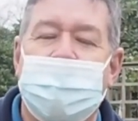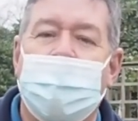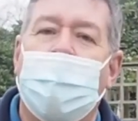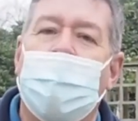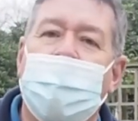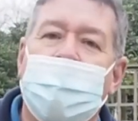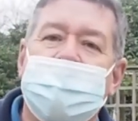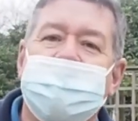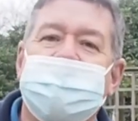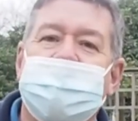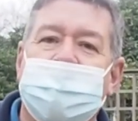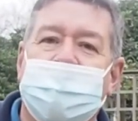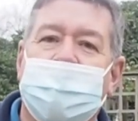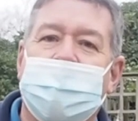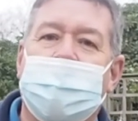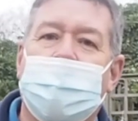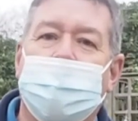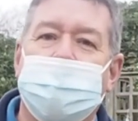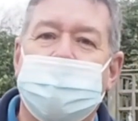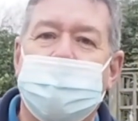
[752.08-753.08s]
Or is it going to
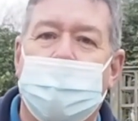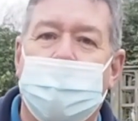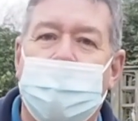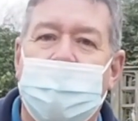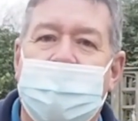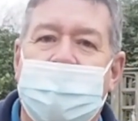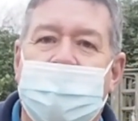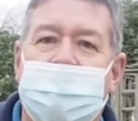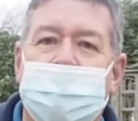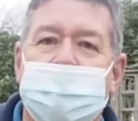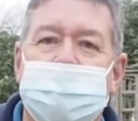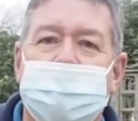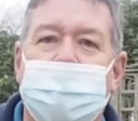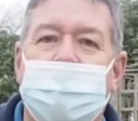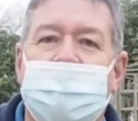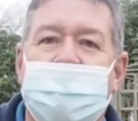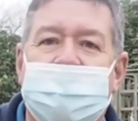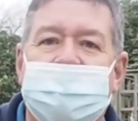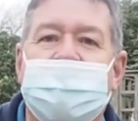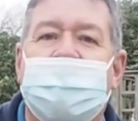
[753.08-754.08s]
go somewhere else where
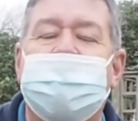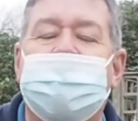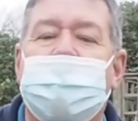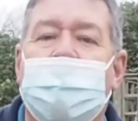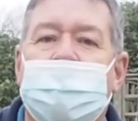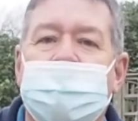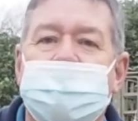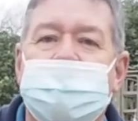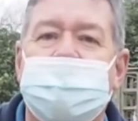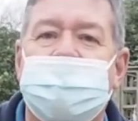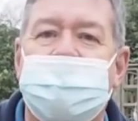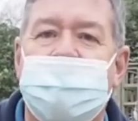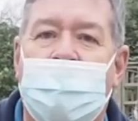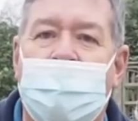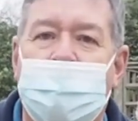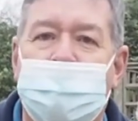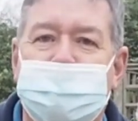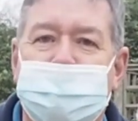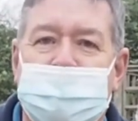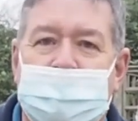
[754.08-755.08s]
they've got
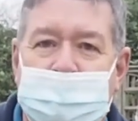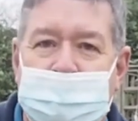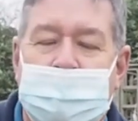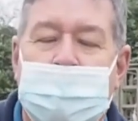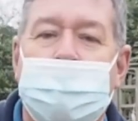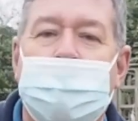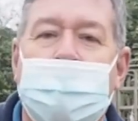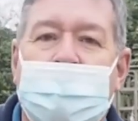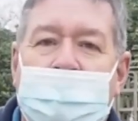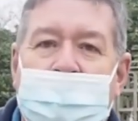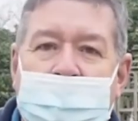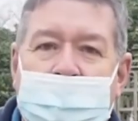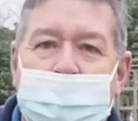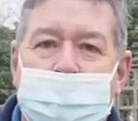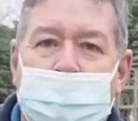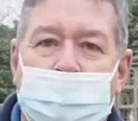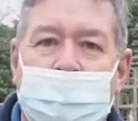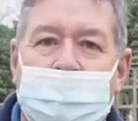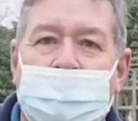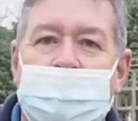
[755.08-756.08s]
soft,
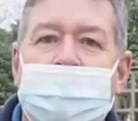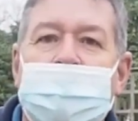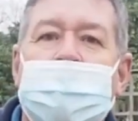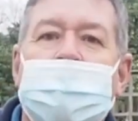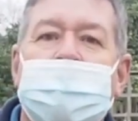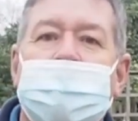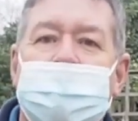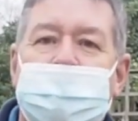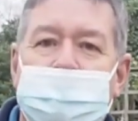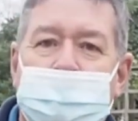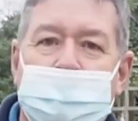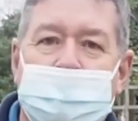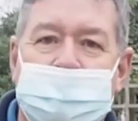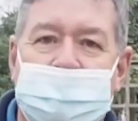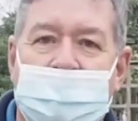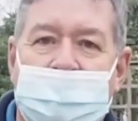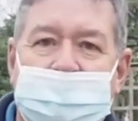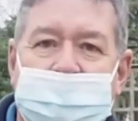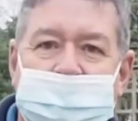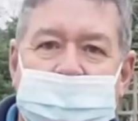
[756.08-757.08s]
pliable food
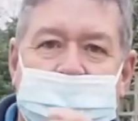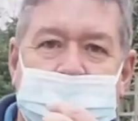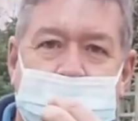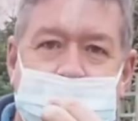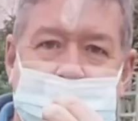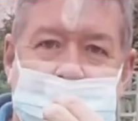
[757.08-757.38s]
cakes?